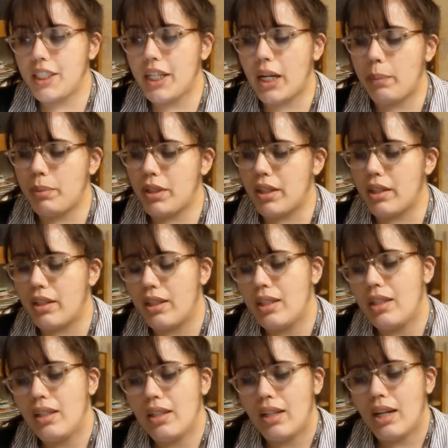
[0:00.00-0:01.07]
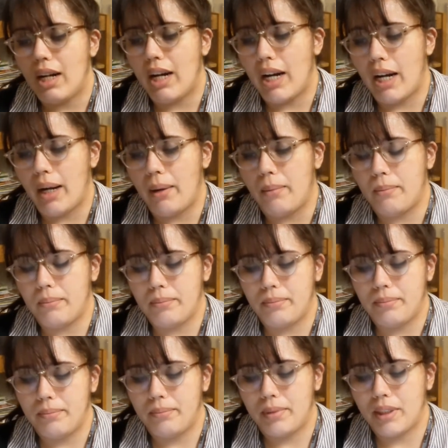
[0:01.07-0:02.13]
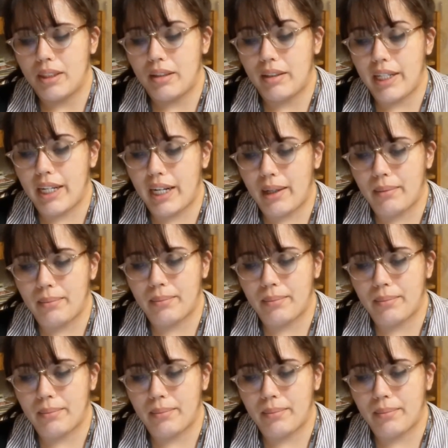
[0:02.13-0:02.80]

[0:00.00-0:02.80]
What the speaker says: chapter. So yeah.